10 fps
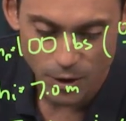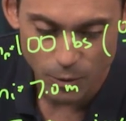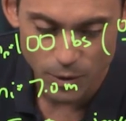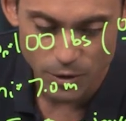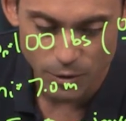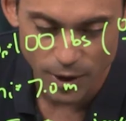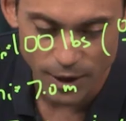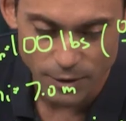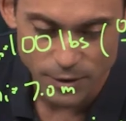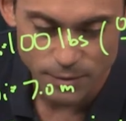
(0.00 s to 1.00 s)
with the
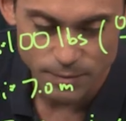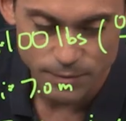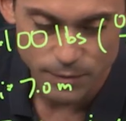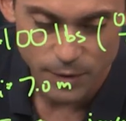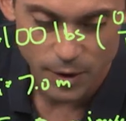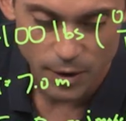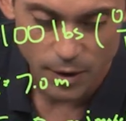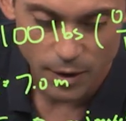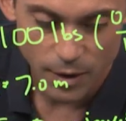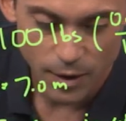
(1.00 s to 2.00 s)
ground.
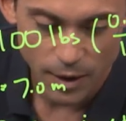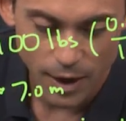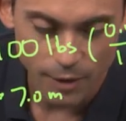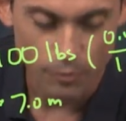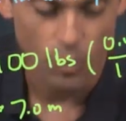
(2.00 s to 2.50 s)
And of